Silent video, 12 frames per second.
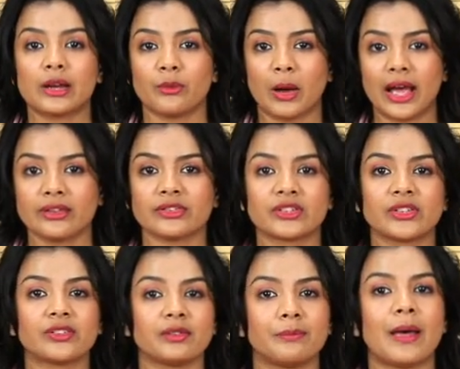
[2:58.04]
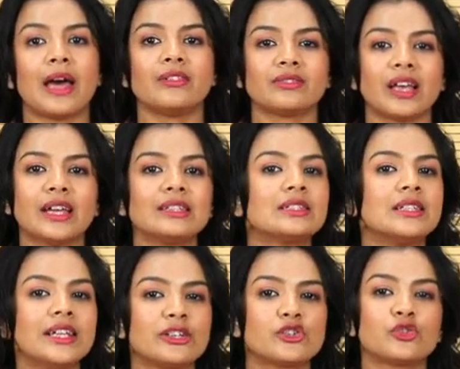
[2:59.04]
viruses, and parasites
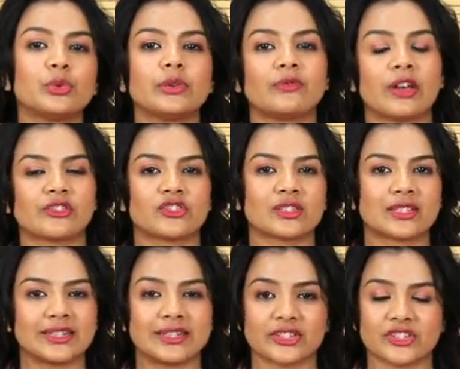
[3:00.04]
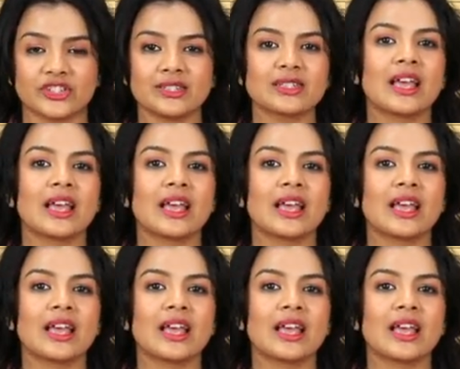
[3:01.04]
lead to infectious conditions,